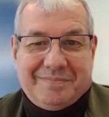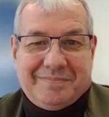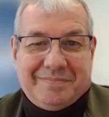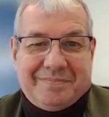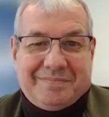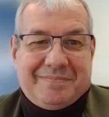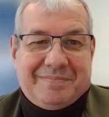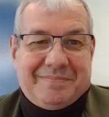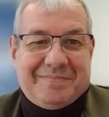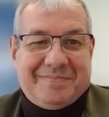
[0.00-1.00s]

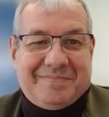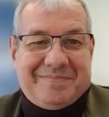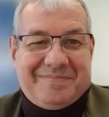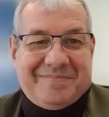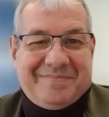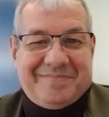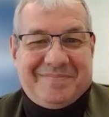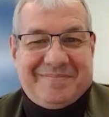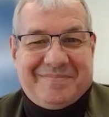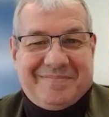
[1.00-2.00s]

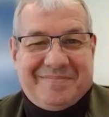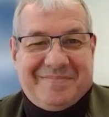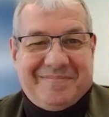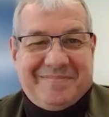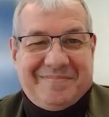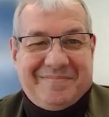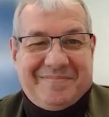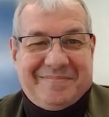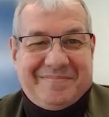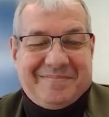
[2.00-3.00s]

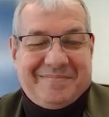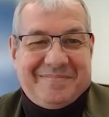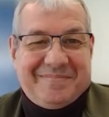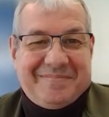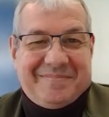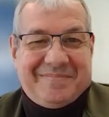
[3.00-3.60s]
[no speech]